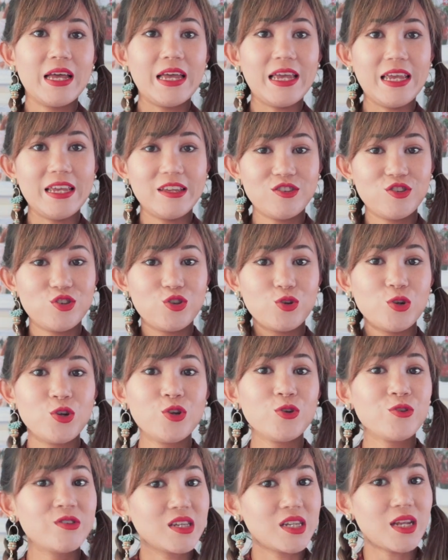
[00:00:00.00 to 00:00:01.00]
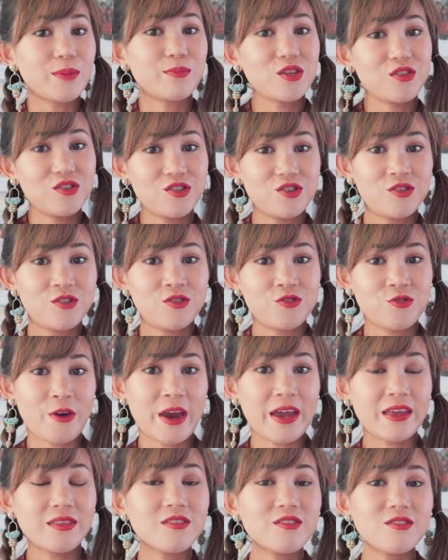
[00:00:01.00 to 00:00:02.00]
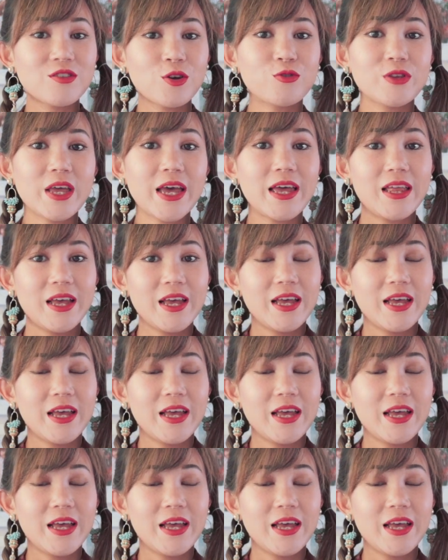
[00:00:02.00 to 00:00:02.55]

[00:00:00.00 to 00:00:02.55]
is to loosen up the strand so that